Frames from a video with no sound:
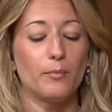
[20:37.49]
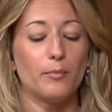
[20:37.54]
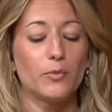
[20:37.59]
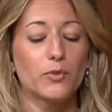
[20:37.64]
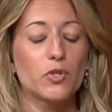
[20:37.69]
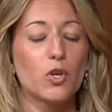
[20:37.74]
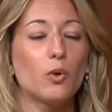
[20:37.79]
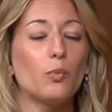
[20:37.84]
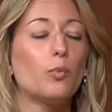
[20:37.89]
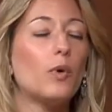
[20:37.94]

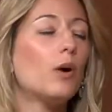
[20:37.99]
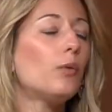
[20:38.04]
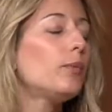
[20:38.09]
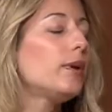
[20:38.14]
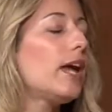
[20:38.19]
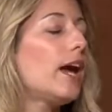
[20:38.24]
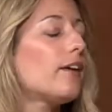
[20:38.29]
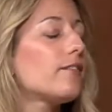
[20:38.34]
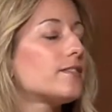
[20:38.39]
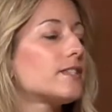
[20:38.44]
So what we
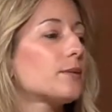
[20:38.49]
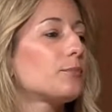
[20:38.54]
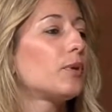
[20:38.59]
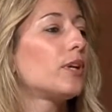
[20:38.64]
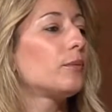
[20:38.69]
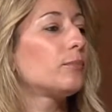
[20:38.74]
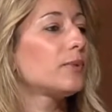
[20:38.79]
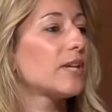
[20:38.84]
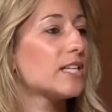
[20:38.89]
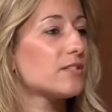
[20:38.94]
have
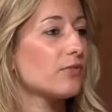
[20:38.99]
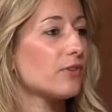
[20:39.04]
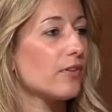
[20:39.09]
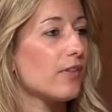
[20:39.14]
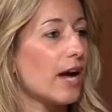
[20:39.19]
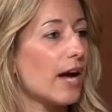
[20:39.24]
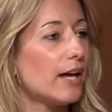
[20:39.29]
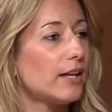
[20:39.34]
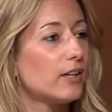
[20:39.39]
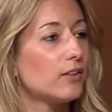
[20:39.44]
put in place for
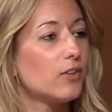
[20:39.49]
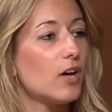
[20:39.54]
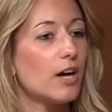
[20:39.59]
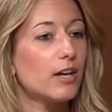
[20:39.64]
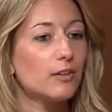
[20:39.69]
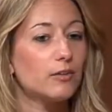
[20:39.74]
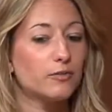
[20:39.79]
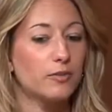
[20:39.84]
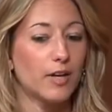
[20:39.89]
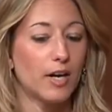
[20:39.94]
that, and a lot
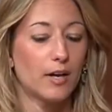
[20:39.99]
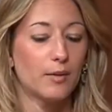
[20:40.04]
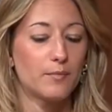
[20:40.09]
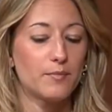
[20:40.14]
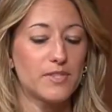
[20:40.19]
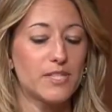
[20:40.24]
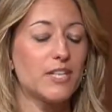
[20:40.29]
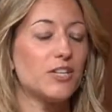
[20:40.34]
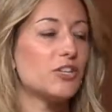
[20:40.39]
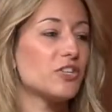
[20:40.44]
of
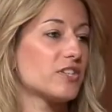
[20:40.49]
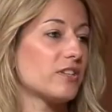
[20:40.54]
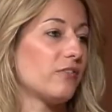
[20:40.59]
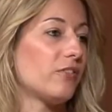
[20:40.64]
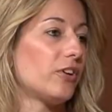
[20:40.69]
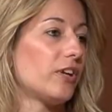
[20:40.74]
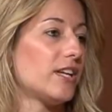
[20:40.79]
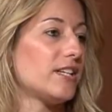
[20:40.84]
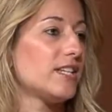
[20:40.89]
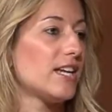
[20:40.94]
seniors have
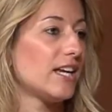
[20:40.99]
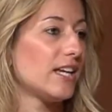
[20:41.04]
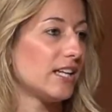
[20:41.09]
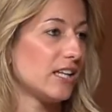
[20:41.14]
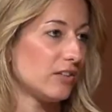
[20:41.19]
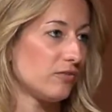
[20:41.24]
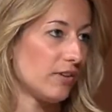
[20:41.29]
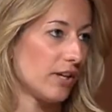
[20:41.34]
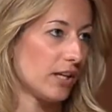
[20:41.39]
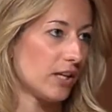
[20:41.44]
already taken
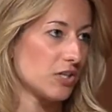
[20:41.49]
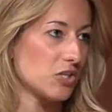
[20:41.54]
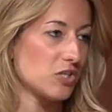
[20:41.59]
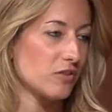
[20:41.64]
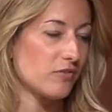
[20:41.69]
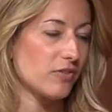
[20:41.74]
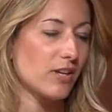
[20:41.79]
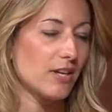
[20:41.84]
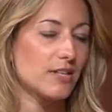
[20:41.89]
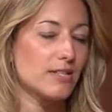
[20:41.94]
advantage
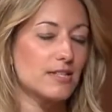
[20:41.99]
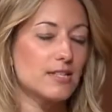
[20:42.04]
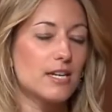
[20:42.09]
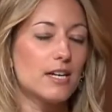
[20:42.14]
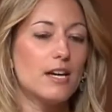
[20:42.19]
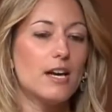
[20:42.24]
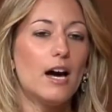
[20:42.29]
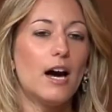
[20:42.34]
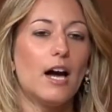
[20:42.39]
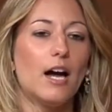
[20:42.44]
of this,
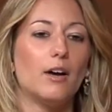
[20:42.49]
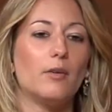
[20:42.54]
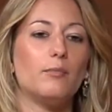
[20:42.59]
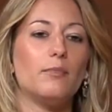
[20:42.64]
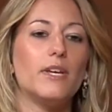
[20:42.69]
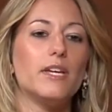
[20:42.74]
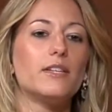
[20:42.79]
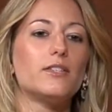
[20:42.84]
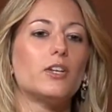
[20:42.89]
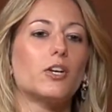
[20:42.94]

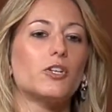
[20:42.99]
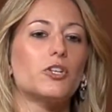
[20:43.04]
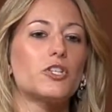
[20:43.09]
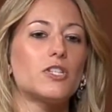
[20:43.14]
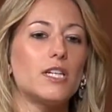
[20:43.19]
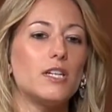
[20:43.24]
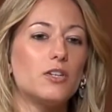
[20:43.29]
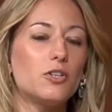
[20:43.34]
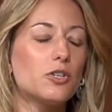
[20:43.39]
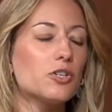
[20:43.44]
is our
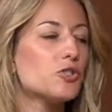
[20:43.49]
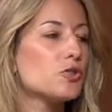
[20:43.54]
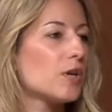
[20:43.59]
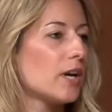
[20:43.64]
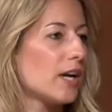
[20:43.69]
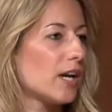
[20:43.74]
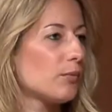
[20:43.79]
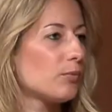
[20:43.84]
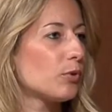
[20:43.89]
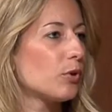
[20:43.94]
senior
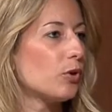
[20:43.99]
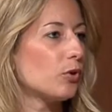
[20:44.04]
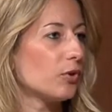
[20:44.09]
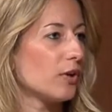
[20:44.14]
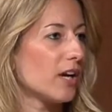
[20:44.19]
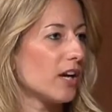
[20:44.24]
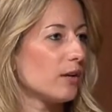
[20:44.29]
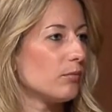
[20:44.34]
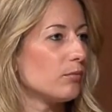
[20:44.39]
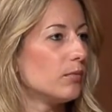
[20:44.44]
shredding
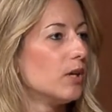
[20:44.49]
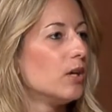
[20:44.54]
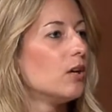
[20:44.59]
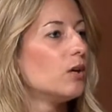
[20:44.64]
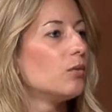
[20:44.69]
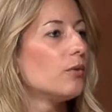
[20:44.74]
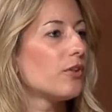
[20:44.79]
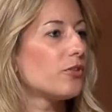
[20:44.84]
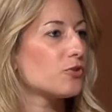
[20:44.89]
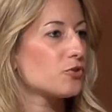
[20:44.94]
program
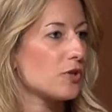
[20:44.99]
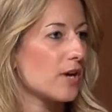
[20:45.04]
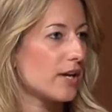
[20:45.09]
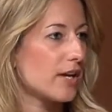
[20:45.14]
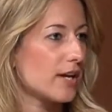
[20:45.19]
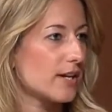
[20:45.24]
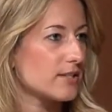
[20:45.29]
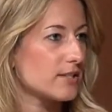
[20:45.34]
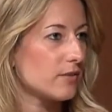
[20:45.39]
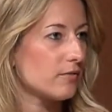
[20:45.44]
with
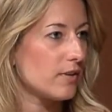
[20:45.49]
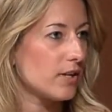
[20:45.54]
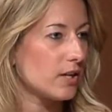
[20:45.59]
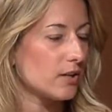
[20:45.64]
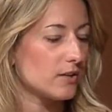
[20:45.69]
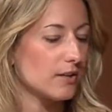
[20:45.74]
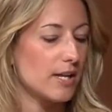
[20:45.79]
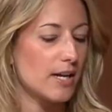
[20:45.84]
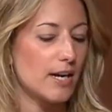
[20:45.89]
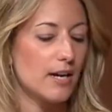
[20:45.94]
Shred-X of
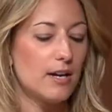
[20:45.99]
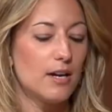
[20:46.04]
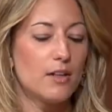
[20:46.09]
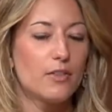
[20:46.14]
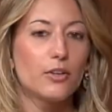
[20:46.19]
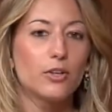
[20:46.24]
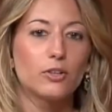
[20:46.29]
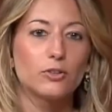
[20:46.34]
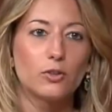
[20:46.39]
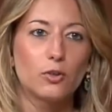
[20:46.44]
Erie.
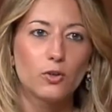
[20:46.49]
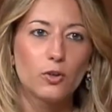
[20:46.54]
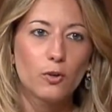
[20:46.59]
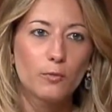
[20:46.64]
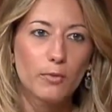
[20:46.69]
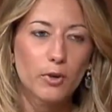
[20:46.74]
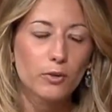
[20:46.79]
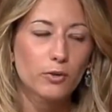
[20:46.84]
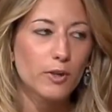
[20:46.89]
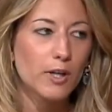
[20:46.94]
They're a local
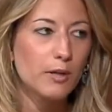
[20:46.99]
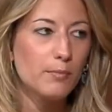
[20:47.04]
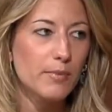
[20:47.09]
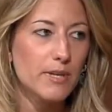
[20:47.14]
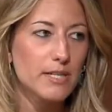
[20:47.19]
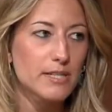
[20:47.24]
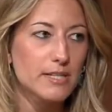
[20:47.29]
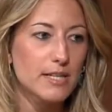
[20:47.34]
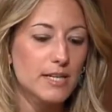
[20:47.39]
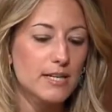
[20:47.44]
Millcreek
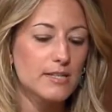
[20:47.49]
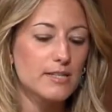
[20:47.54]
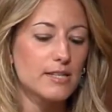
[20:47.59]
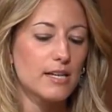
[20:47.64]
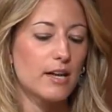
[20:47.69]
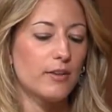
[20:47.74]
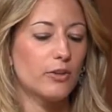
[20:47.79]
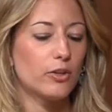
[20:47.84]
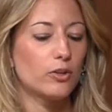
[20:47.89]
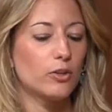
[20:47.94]
business,
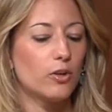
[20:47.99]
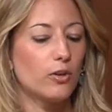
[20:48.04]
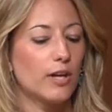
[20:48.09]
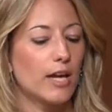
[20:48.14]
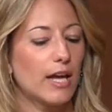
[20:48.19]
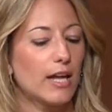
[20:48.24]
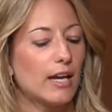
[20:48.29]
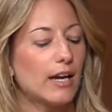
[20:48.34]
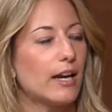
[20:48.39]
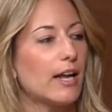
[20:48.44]
and they're
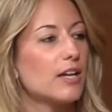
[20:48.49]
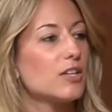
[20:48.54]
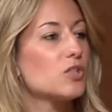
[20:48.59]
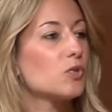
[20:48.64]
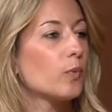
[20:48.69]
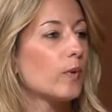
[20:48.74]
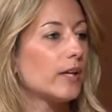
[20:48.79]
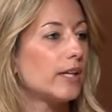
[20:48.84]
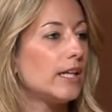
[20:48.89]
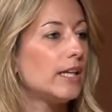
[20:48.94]
located at
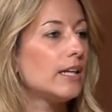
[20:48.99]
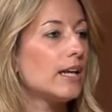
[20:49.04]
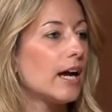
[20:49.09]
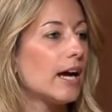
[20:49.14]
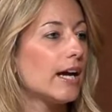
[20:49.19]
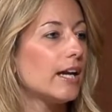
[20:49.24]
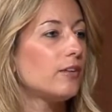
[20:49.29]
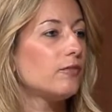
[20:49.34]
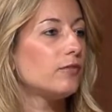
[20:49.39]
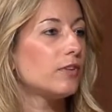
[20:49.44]

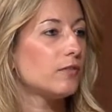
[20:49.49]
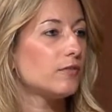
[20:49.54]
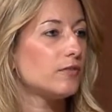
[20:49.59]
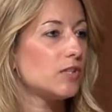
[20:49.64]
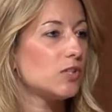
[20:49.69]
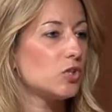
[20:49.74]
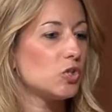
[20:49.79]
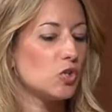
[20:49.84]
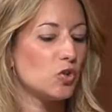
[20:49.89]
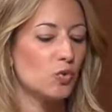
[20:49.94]

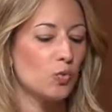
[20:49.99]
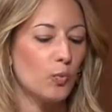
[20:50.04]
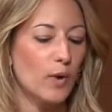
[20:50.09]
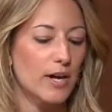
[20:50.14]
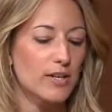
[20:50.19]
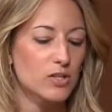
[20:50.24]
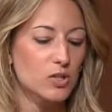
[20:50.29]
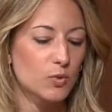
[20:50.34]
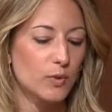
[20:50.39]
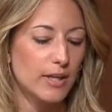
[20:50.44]
2952
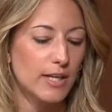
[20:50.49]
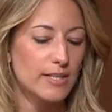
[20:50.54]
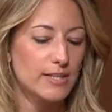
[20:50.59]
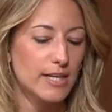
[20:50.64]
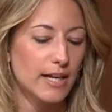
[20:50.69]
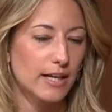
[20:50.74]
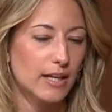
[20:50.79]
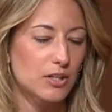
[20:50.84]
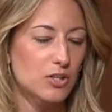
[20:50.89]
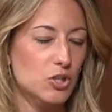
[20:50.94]
West
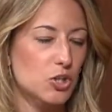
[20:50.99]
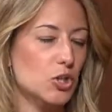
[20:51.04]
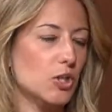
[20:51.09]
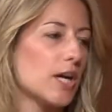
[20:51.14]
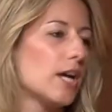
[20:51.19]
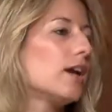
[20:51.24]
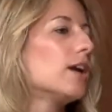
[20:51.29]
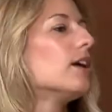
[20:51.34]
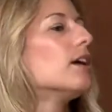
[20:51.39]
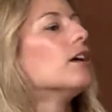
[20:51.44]
22nd
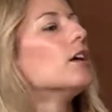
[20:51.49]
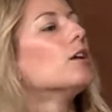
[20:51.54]
Street.